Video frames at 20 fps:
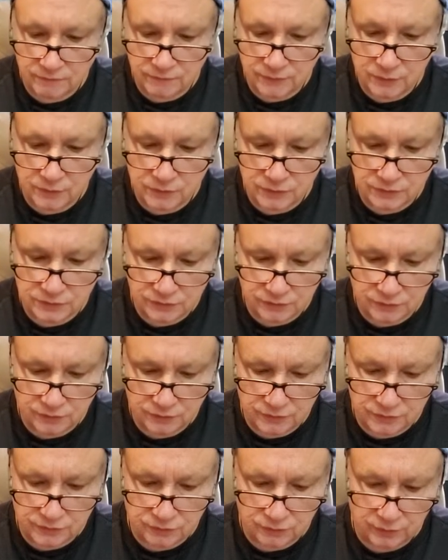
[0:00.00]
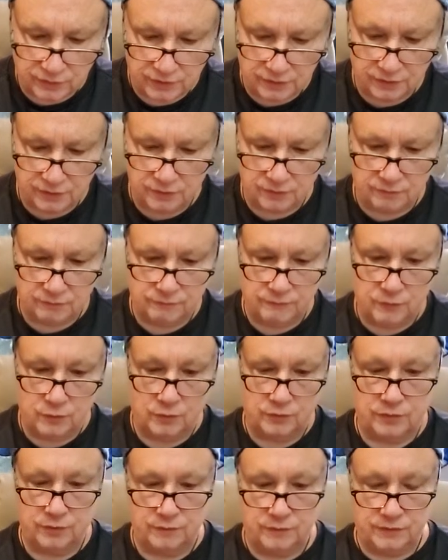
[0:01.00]
focusing on this weekend, the
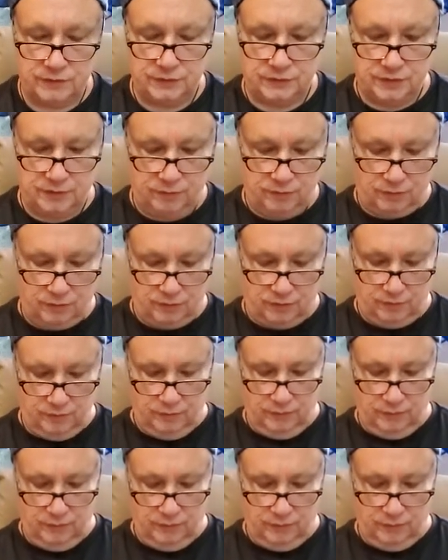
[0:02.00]
4th of December.